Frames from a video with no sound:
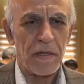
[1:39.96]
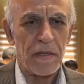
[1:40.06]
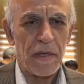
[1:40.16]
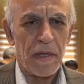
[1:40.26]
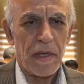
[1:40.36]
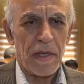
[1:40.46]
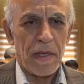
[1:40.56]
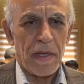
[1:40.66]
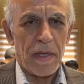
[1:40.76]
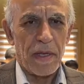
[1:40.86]
our
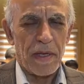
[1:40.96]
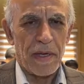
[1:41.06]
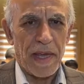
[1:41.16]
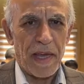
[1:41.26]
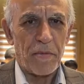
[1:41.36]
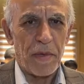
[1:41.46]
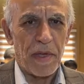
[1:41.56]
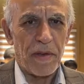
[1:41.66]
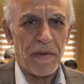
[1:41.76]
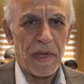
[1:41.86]
ideas, the
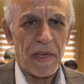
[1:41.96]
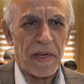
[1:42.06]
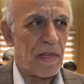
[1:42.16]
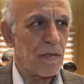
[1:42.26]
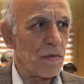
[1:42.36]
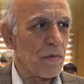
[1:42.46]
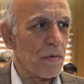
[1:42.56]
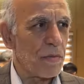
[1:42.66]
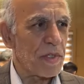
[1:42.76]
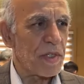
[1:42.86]
candidates' ideas,
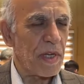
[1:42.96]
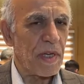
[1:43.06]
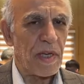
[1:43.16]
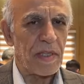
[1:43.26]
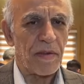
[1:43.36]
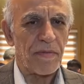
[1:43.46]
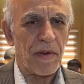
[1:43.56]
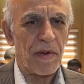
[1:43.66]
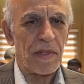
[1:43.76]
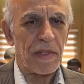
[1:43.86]
and I also thank
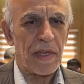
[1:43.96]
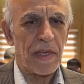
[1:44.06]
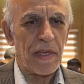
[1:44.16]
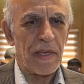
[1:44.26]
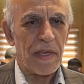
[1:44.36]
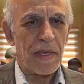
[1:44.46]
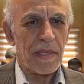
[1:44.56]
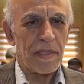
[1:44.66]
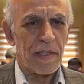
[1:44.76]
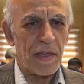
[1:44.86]
the national
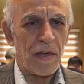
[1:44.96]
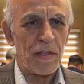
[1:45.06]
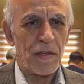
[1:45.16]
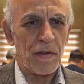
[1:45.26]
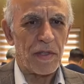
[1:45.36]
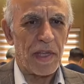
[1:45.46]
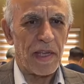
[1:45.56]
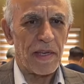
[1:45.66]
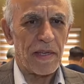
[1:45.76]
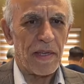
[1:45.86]
television for providing
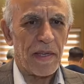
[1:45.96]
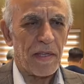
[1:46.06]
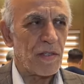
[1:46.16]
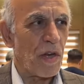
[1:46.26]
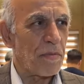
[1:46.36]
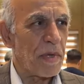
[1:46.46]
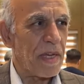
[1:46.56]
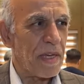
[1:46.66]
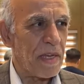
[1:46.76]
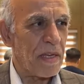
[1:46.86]
all range of
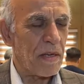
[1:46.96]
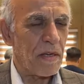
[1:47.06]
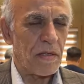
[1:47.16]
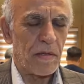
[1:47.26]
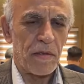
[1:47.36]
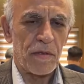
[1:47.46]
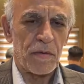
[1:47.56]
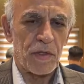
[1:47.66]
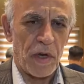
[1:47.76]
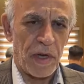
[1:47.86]
programs for better
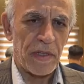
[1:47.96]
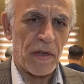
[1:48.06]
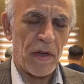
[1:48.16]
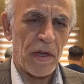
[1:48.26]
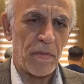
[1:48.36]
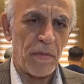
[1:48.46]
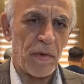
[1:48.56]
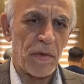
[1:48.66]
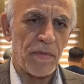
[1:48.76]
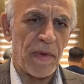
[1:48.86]
public
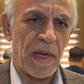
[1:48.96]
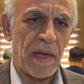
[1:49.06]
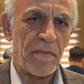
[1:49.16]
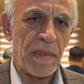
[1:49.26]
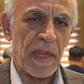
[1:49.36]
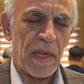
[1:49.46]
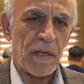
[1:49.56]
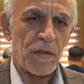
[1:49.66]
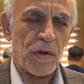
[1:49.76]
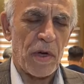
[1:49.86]
awareness. If
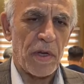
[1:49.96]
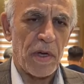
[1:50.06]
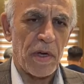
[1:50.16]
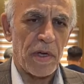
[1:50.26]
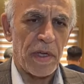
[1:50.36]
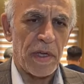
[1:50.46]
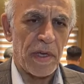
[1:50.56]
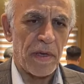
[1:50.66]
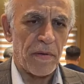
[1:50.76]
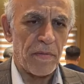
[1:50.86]
Mister Pezeshkian
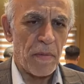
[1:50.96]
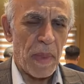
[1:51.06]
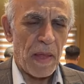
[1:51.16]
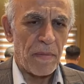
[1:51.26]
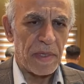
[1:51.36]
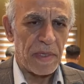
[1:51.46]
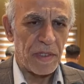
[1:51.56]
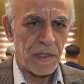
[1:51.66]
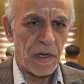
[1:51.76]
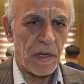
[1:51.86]
wins, then
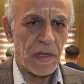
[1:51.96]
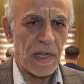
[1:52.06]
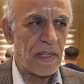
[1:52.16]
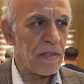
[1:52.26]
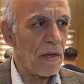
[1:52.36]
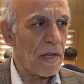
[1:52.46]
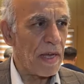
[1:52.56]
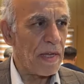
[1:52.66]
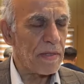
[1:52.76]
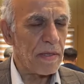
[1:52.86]
a lot of changes will
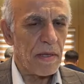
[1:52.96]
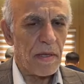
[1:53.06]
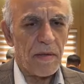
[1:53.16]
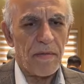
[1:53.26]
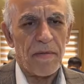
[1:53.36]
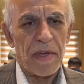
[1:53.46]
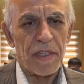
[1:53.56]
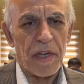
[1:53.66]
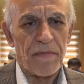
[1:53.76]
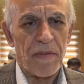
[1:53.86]
be done in Iran,
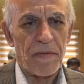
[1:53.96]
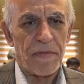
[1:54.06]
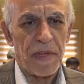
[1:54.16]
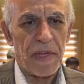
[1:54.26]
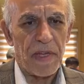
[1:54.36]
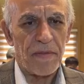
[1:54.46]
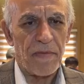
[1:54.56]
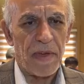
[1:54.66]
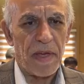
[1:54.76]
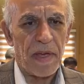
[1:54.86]
which will be in
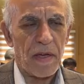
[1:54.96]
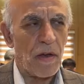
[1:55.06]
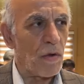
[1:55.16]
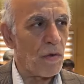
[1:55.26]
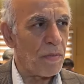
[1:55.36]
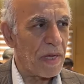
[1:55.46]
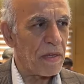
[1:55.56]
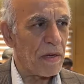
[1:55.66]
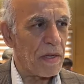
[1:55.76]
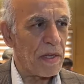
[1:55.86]
accordance with
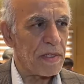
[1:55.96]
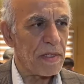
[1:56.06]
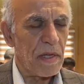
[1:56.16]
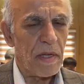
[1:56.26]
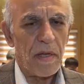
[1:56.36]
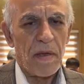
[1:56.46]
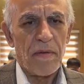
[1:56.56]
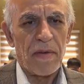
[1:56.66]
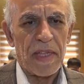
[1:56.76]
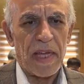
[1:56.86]
our slogan of
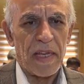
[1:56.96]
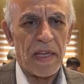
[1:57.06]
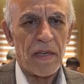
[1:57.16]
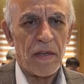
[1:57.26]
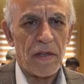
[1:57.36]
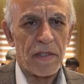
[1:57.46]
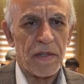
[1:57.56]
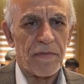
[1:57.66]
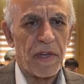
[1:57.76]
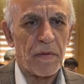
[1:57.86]
justice,
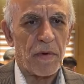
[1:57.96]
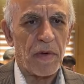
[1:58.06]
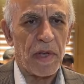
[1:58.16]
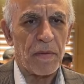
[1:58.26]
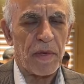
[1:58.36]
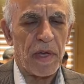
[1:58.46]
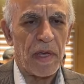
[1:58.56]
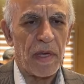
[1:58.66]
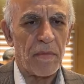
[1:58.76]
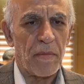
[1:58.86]
transparency and rule of
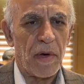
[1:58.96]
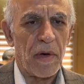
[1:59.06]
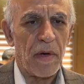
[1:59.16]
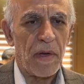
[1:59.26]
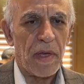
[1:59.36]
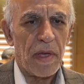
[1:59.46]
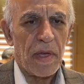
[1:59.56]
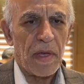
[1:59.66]
law. And in these